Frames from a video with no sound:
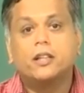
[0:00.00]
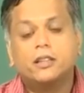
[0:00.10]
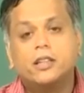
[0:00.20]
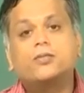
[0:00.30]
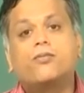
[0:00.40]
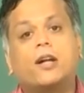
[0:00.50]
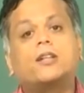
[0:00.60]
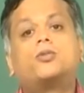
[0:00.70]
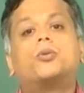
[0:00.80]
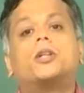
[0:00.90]
these
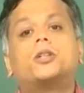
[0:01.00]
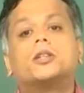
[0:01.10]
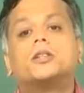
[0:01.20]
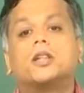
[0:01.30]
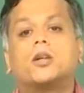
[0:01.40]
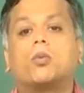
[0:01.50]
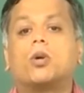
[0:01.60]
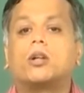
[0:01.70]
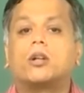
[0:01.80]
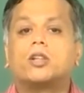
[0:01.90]
fluctuations are
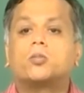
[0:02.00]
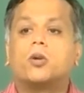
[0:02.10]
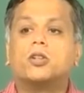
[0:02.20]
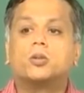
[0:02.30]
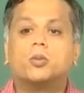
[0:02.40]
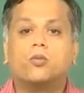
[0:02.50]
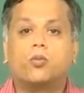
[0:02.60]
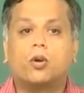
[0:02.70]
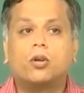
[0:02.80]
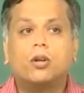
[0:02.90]
what are responsible
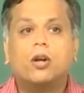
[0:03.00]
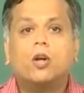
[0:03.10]
for